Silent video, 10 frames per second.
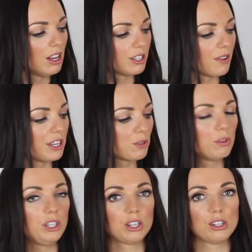So this
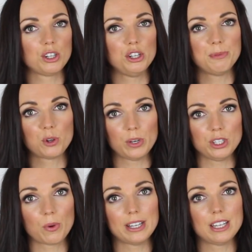one you can choose
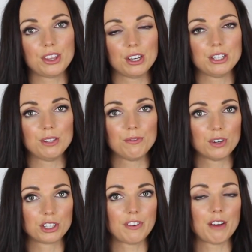between 20, 30 and
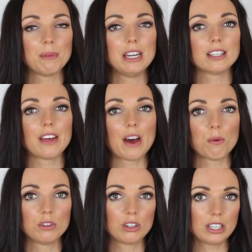45 minutes, and
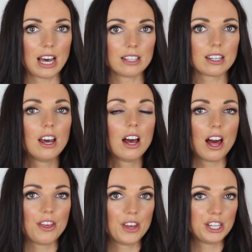that one just has
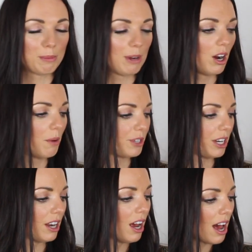a 30-minute
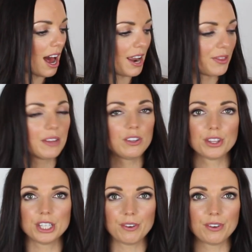option. And I think the
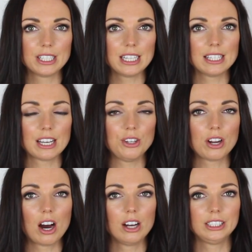other difference is that you
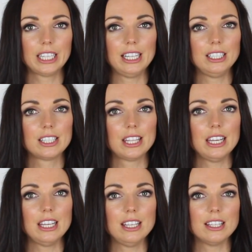can't change
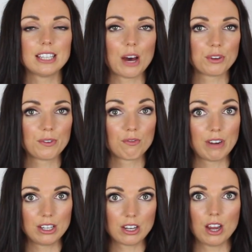the sound of the
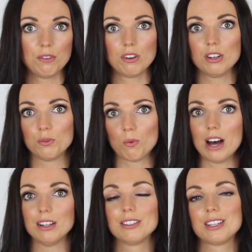ringtone as
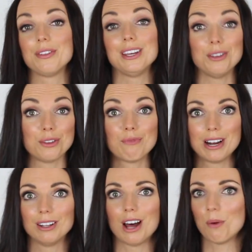well, so the
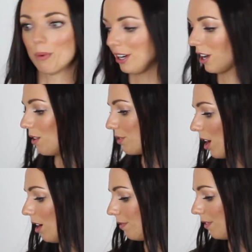ring alarm when it goes
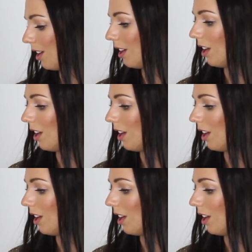off.